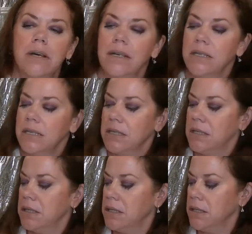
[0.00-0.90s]
And
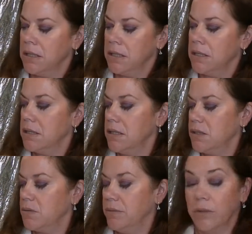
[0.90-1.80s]
this one,